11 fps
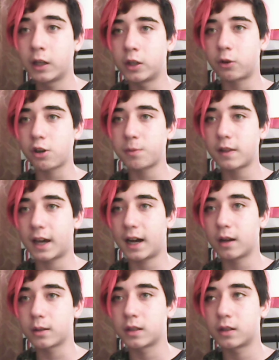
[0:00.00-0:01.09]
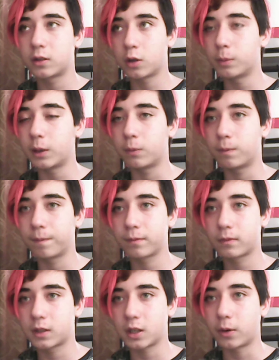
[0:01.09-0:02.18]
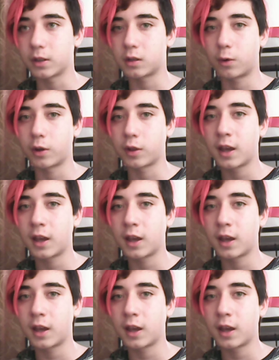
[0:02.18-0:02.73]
She rushed me in the house, told me so on and so forth,